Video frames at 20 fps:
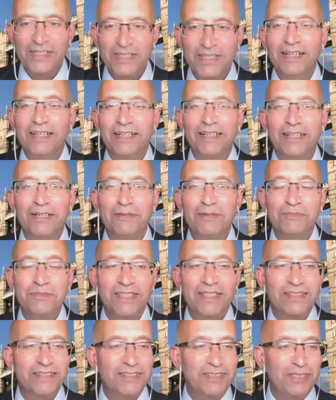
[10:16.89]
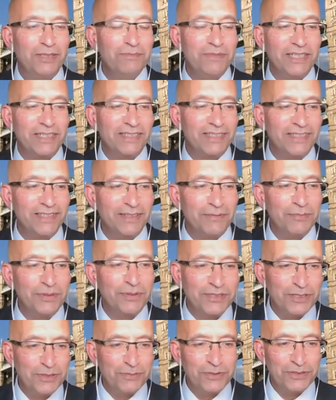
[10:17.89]
The subject, I
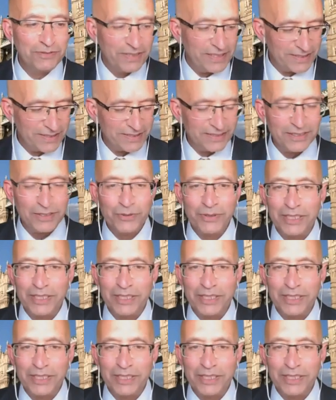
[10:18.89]
presume you've had a quick